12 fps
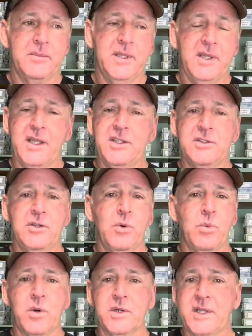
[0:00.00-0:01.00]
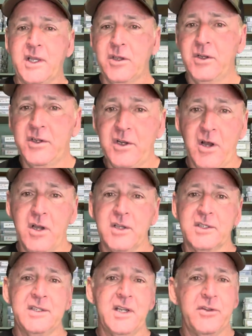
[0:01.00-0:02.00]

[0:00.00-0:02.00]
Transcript: they just don't work that good in August.